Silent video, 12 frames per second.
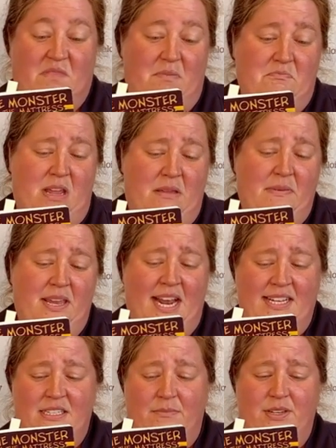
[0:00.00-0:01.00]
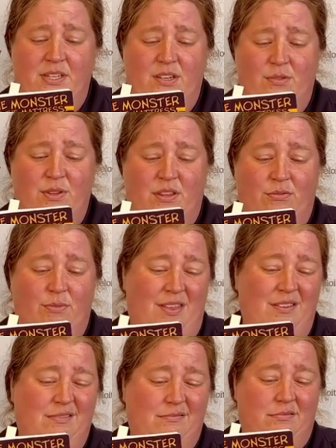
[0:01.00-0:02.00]
Maybe it has something to do with the
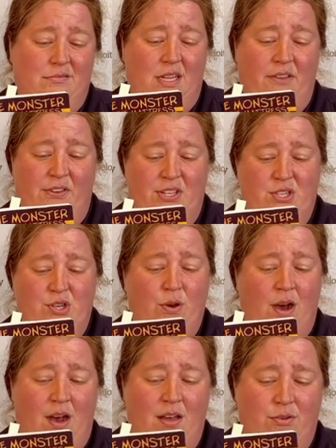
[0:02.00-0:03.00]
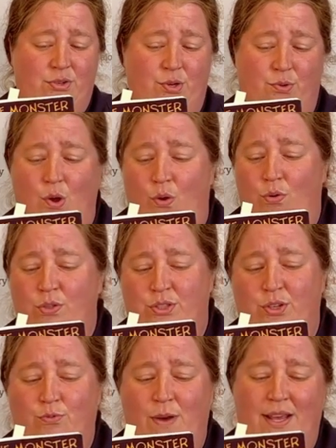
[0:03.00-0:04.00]
weather, if it's too hot or too cold or
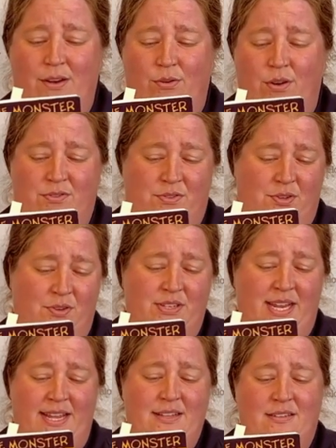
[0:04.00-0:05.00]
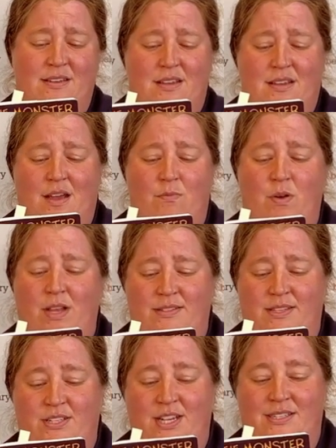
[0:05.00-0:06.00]
too wet or on certain days, Abuelo
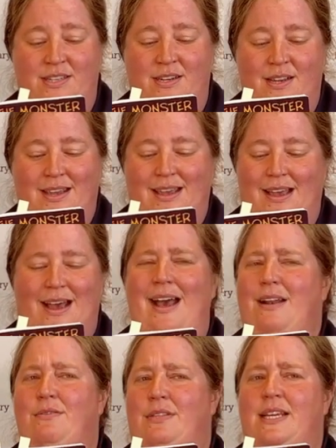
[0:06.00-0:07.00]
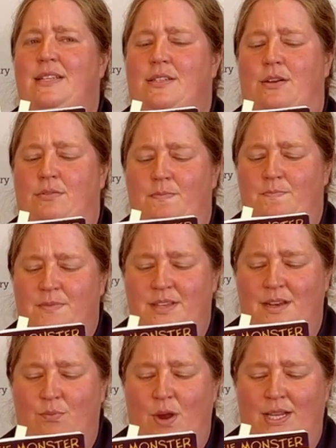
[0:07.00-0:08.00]
suggested. I don't think so,
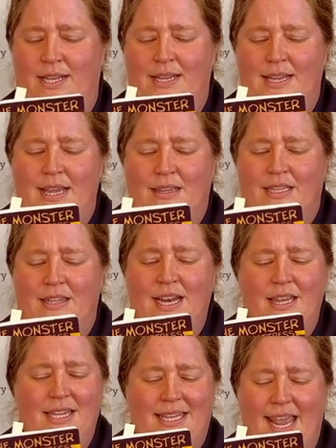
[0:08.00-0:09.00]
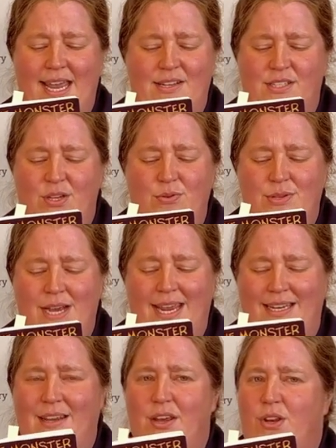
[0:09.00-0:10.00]
said Abuela. The lid on the can is too
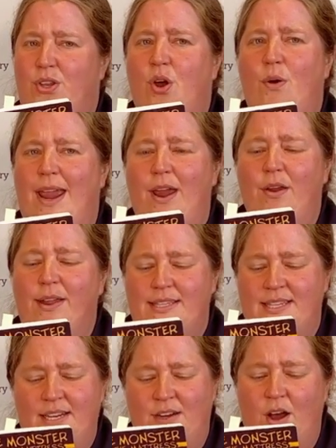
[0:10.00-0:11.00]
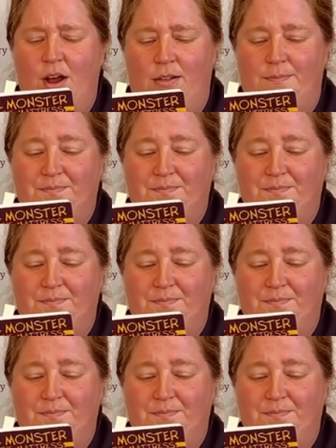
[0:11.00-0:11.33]
tight. No air gets in at all.